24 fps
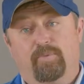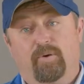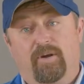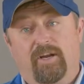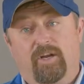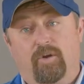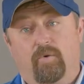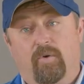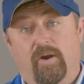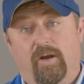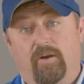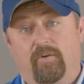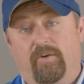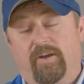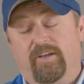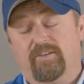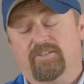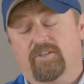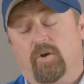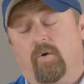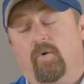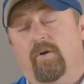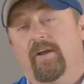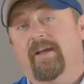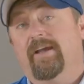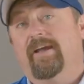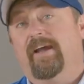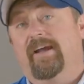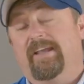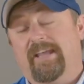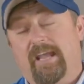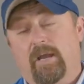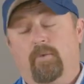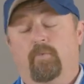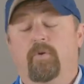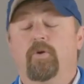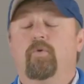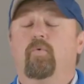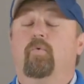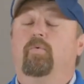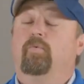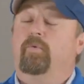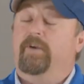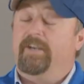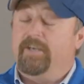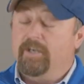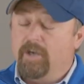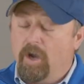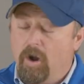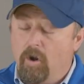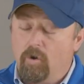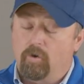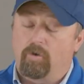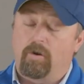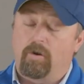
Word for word: pretty quickly. So again, we, we know